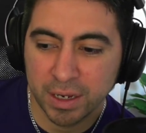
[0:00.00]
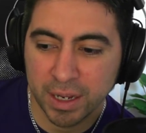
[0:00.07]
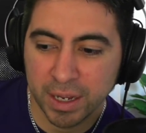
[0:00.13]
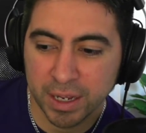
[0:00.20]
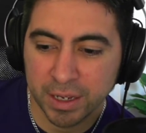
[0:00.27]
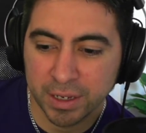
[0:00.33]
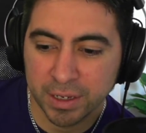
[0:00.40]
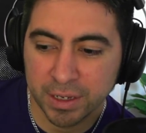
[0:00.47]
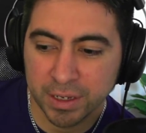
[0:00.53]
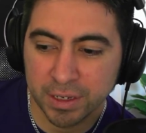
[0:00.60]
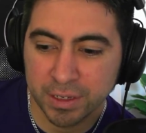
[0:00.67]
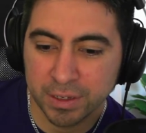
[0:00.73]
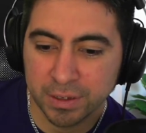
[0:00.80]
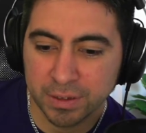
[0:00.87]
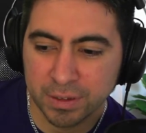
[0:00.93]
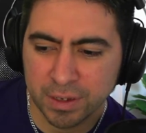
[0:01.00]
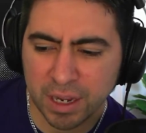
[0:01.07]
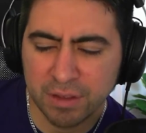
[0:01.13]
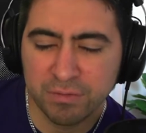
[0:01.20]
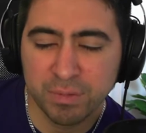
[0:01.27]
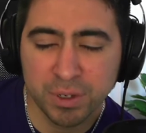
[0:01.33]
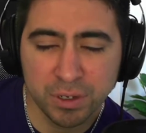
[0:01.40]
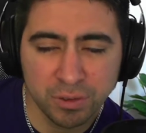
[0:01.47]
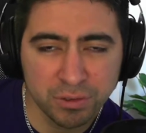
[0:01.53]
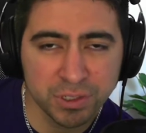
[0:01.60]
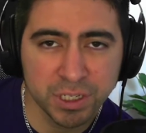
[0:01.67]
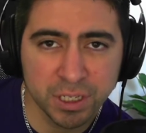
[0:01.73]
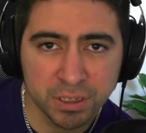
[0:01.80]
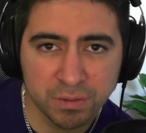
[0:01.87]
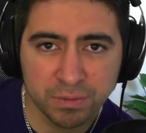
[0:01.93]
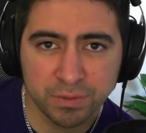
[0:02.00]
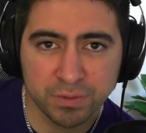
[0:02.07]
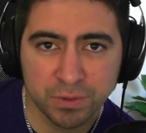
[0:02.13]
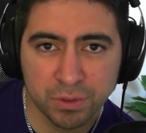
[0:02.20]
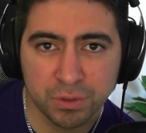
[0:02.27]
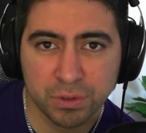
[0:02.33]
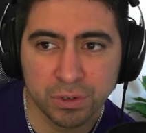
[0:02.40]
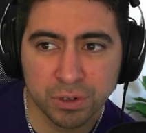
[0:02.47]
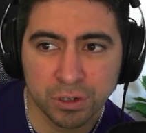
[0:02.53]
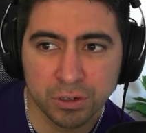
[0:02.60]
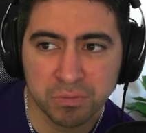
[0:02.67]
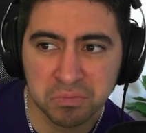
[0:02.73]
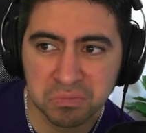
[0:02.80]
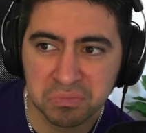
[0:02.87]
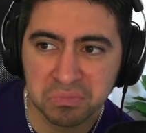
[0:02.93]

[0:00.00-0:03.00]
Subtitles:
And I've been using it for